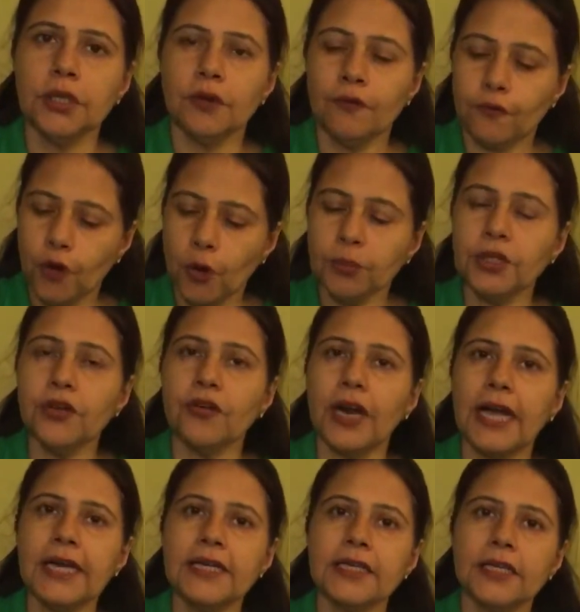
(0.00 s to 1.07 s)
from the
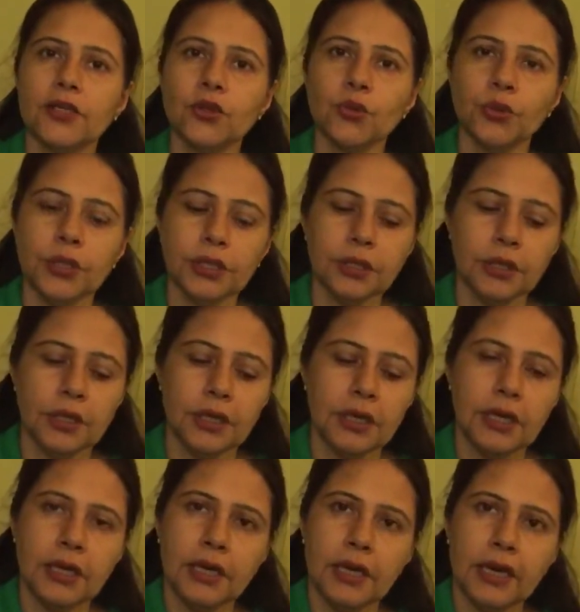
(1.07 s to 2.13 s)
right into the
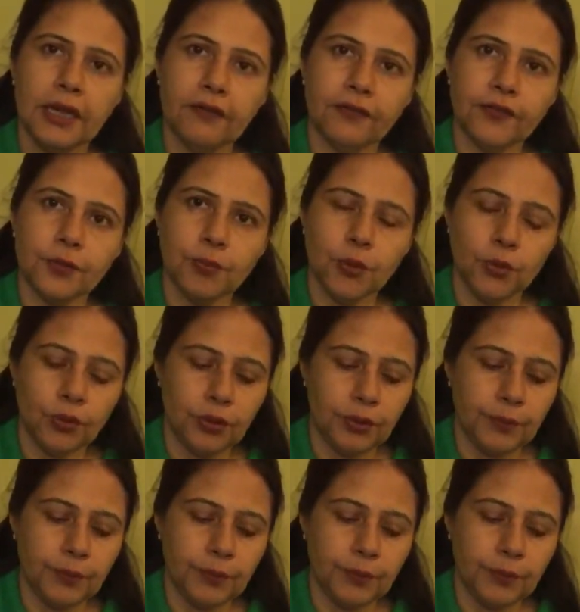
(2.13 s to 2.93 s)
left bowl.